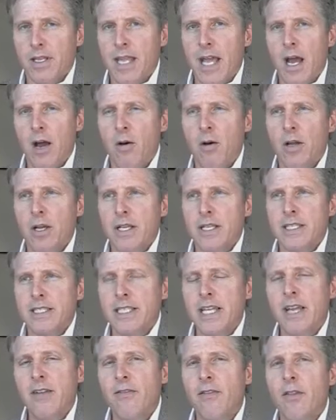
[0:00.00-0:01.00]
Now,
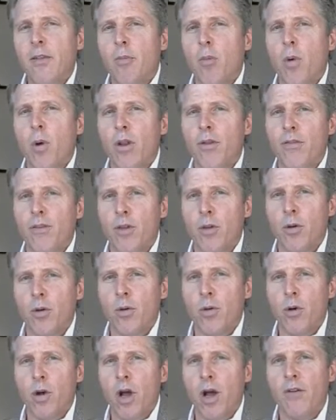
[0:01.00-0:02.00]
see it from the point of
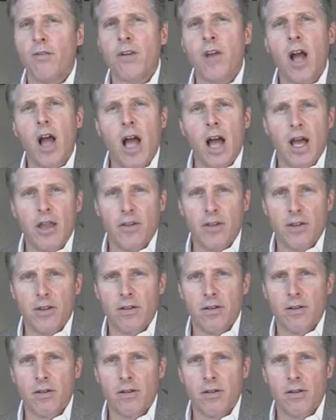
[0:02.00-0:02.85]
view of God.